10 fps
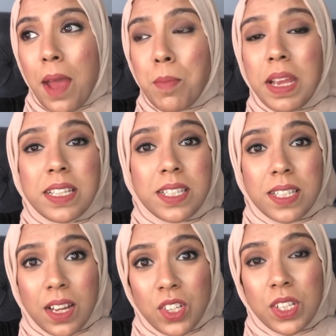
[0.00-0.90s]
makes
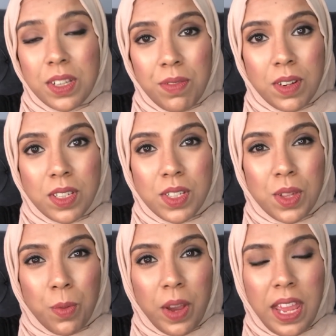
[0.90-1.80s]
such a difference
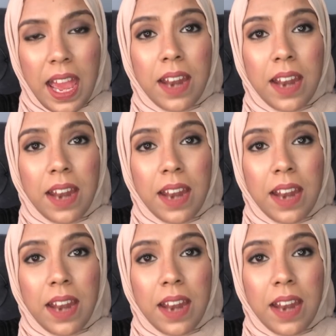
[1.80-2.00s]
to the weight.